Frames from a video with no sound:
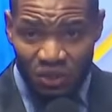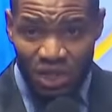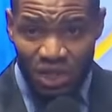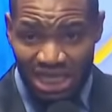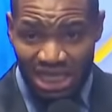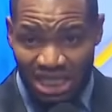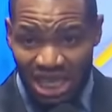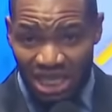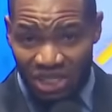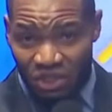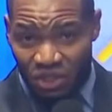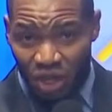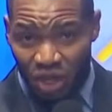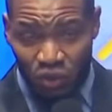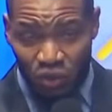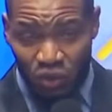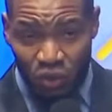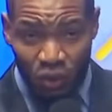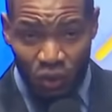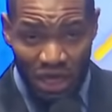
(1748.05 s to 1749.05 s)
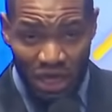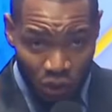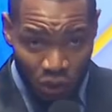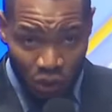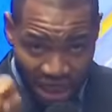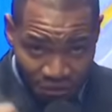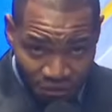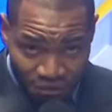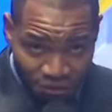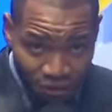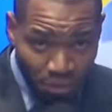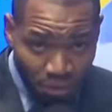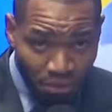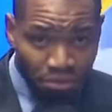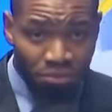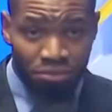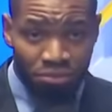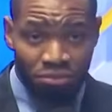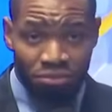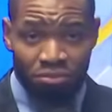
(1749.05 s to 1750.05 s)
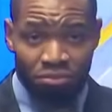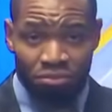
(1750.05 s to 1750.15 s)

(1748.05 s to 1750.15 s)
You are still a shock to where you came from.